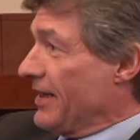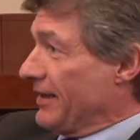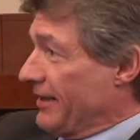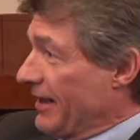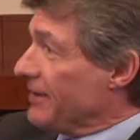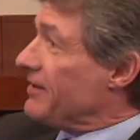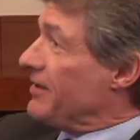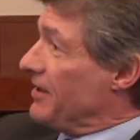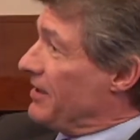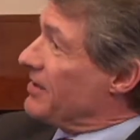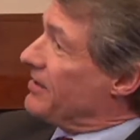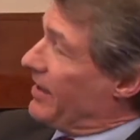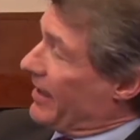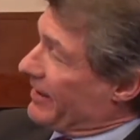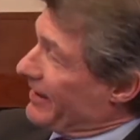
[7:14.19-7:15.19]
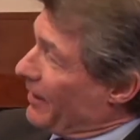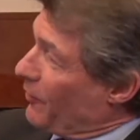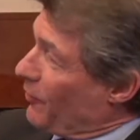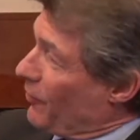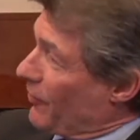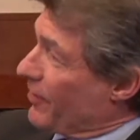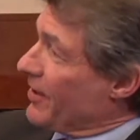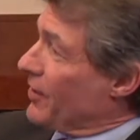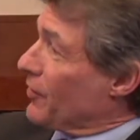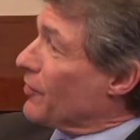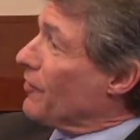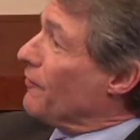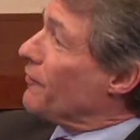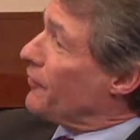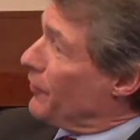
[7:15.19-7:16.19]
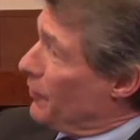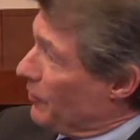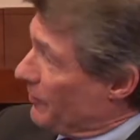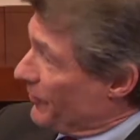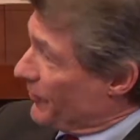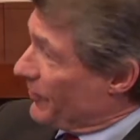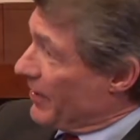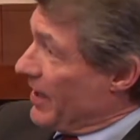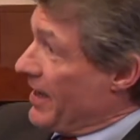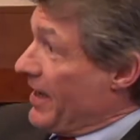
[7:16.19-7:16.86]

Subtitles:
that these data are confirmed.